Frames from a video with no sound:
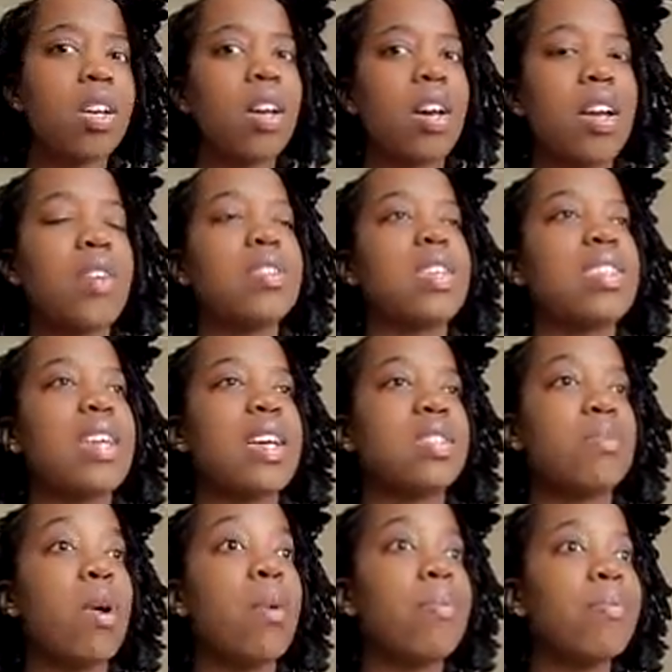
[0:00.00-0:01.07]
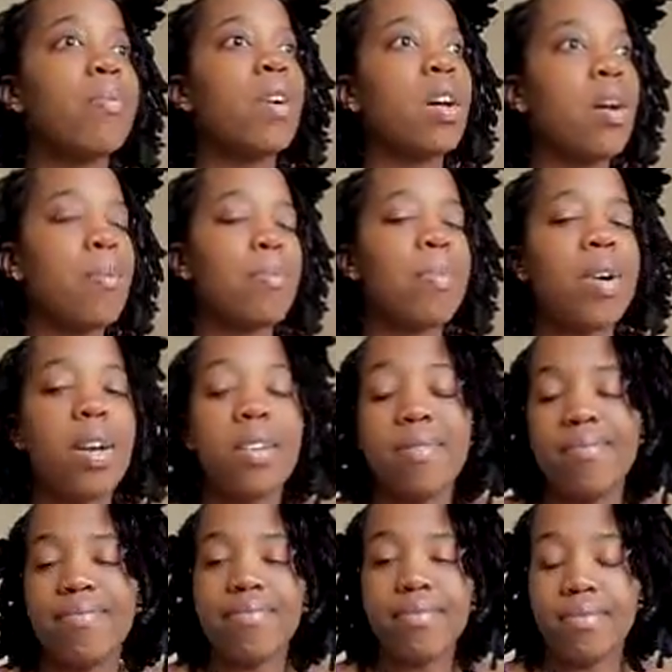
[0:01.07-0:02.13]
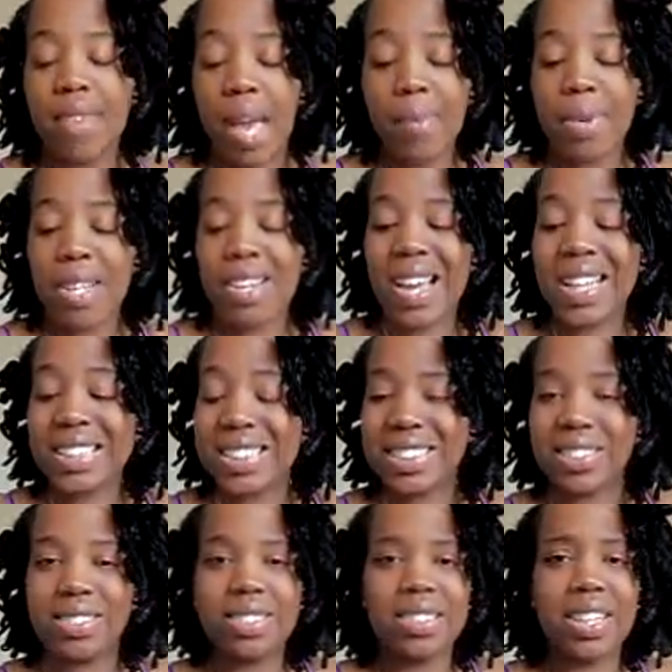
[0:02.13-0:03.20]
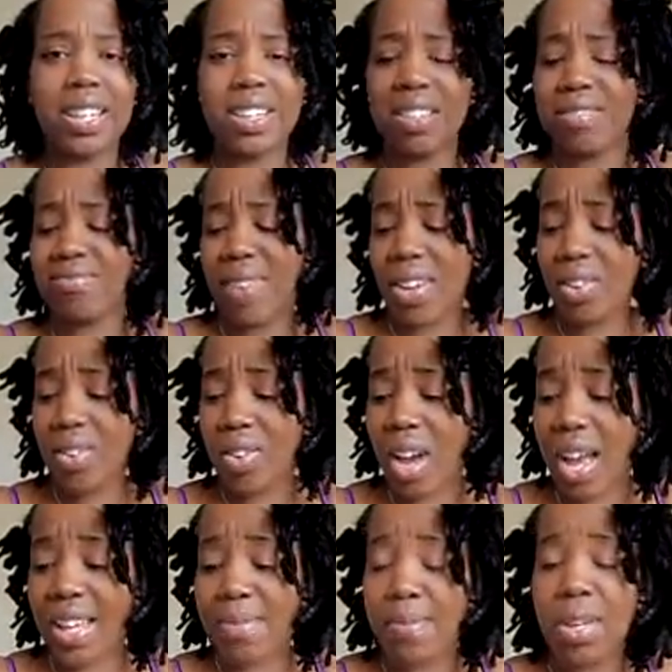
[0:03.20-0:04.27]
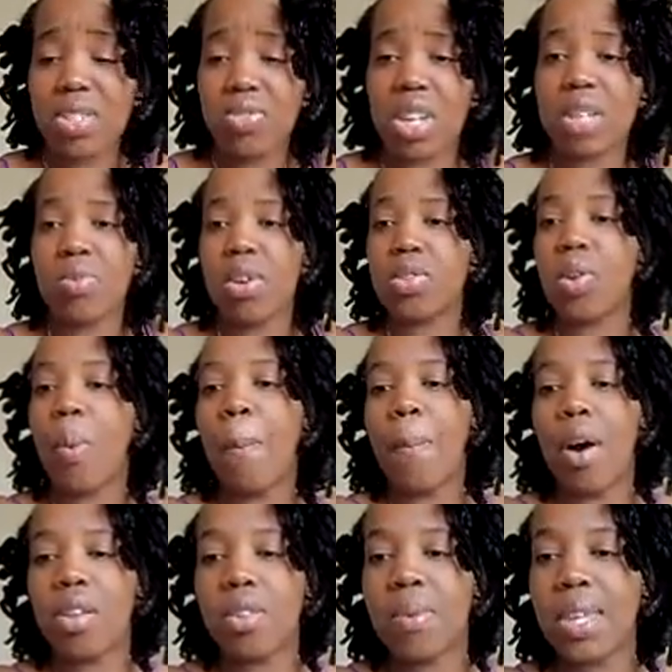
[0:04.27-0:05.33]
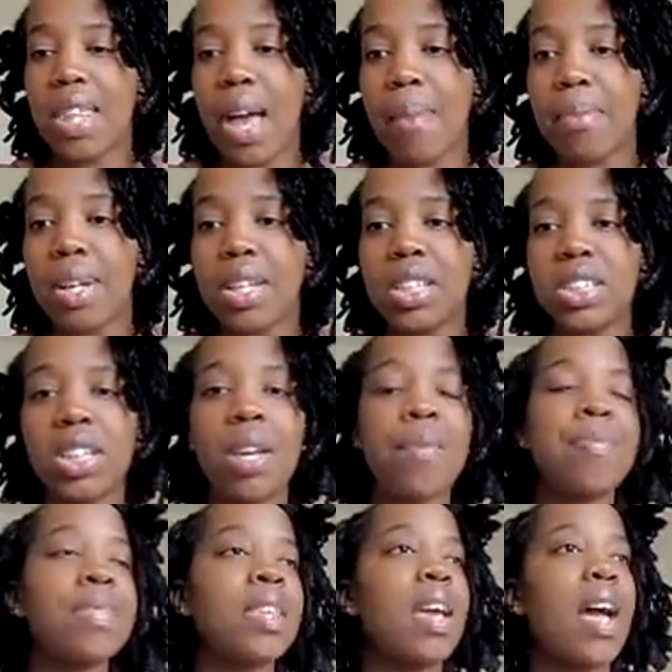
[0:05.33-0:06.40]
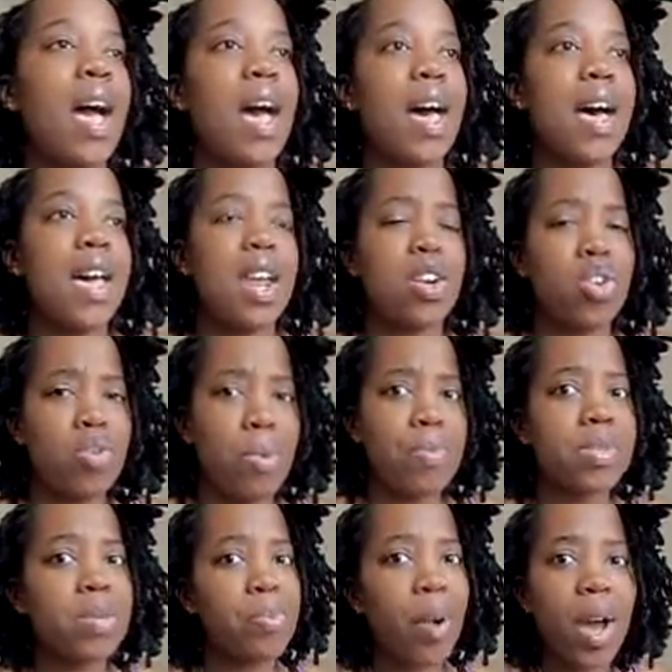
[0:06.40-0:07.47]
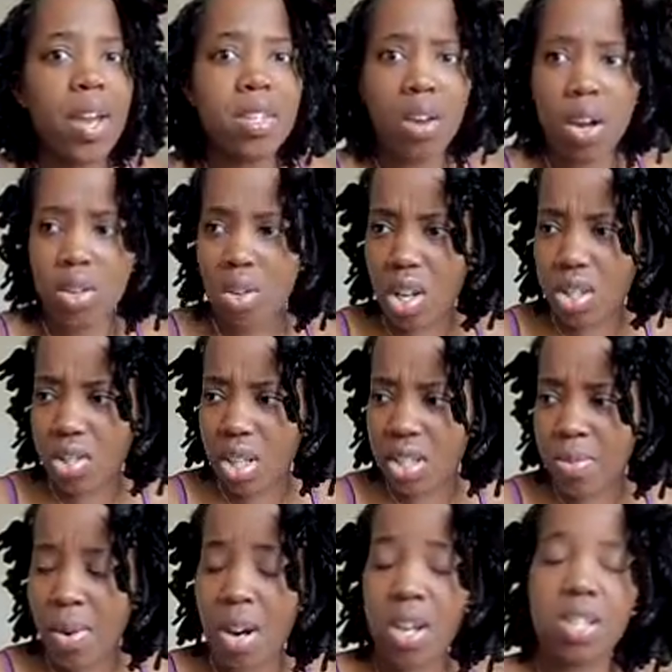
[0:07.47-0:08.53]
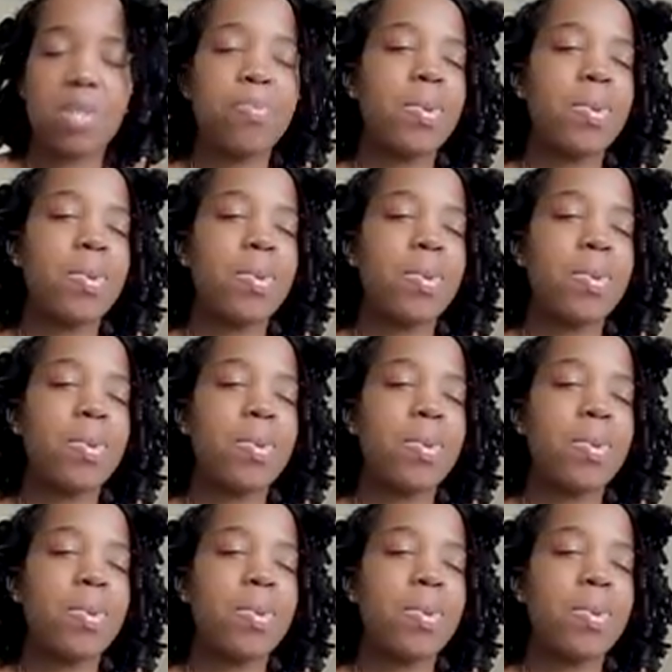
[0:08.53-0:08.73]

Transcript: And I was like, thanks, mom. But, I mean, my stretch marks don't bother me that much. And I know you might be surprised, oh, you got stretch marks.